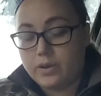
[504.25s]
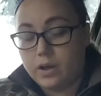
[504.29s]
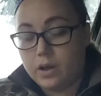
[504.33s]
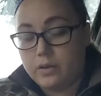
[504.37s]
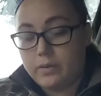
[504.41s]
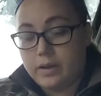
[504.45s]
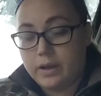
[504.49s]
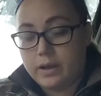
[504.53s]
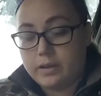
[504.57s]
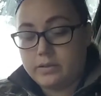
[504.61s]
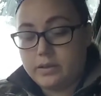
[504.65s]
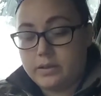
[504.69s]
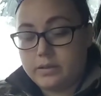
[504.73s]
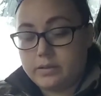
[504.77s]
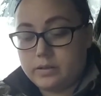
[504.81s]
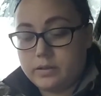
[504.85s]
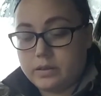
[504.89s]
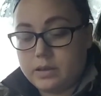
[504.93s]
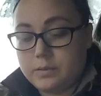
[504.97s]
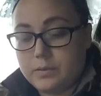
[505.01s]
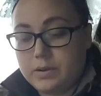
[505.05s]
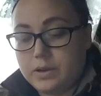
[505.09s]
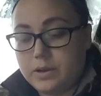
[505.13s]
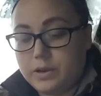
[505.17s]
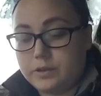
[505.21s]
if y'all have had these
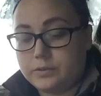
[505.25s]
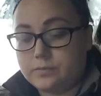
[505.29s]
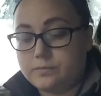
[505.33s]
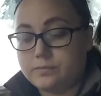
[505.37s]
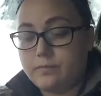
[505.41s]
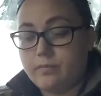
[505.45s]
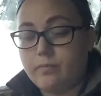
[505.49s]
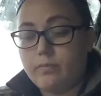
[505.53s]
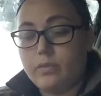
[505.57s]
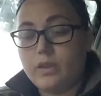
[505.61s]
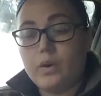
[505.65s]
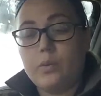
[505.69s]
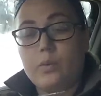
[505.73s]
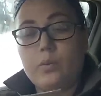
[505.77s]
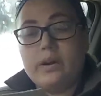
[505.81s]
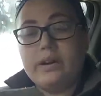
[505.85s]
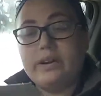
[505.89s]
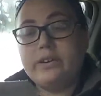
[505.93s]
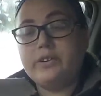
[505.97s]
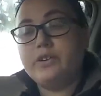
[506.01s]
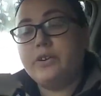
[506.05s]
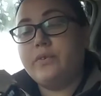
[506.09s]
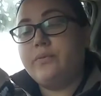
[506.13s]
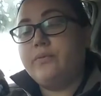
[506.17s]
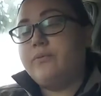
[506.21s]
and let me know
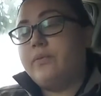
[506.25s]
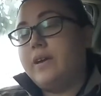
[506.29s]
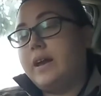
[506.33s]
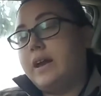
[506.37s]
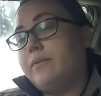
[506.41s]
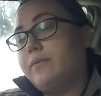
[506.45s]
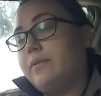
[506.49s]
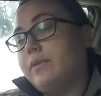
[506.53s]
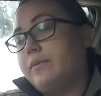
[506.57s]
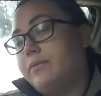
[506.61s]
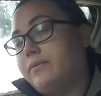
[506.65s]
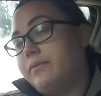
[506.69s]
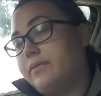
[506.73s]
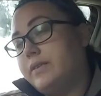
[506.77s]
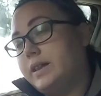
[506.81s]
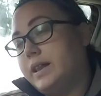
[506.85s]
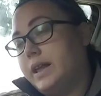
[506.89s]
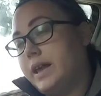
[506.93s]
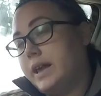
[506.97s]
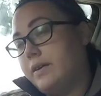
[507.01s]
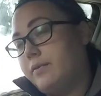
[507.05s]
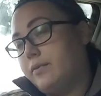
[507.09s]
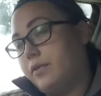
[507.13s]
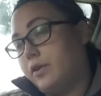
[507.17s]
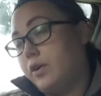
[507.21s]
what is your favorite
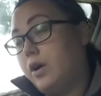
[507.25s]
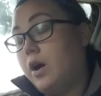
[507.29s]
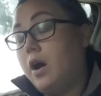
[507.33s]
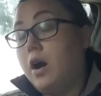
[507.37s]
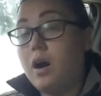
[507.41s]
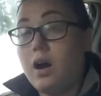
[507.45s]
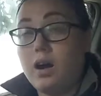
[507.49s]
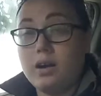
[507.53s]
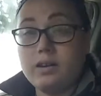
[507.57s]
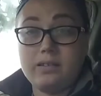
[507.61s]
flavor.